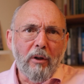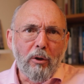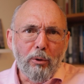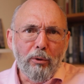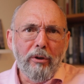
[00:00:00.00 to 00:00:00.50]

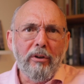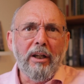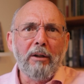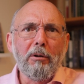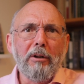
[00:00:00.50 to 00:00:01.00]
Current
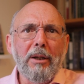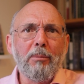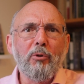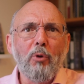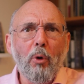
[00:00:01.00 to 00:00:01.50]

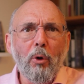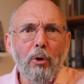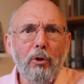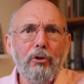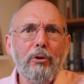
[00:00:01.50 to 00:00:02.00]
LLMs
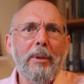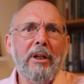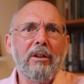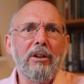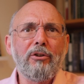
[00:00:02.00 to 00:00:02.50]
also
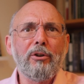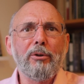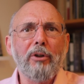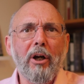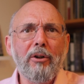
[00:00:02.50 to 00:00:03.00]
make it
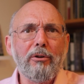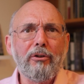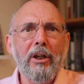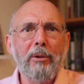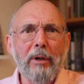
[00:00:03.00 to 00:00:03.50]
easier to
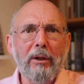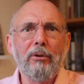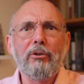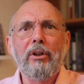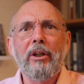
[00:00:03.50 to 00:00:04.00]
understand
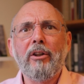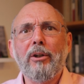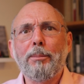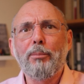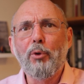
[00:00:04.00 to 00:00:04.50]
records in
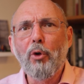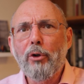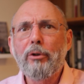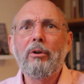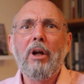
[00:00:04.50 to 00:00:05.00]
their
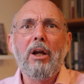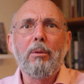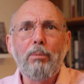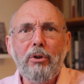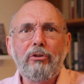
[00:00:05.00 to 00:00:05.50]
broader
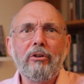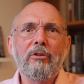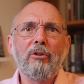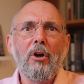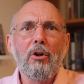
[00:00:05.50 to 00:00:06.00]

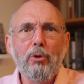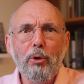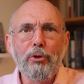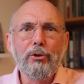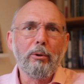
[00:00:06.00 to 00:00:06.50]
business,
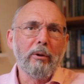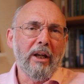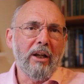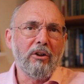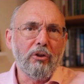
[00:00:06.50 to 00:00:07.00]
cultural,
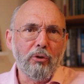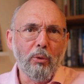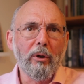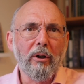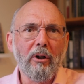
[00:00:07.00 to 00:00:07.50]
and
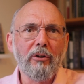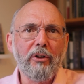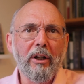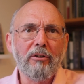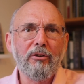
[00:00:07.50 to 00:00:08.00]
historic
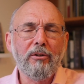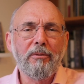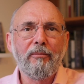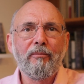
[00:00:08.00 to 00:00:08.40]
context.